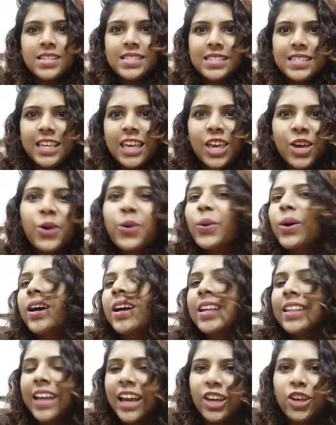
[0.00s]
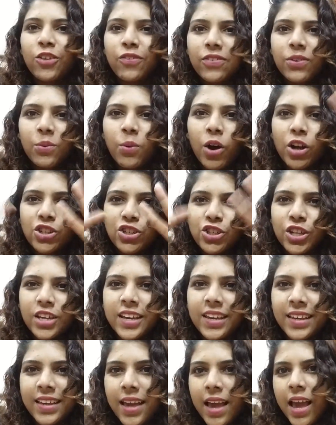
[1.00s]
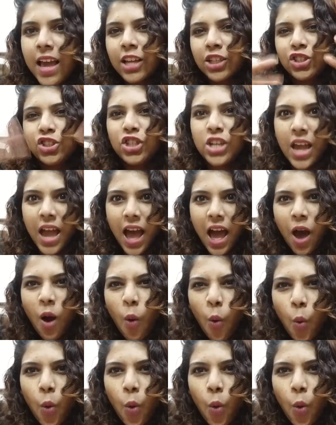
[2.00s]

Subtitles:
See you. Thank you for watching. Ciao.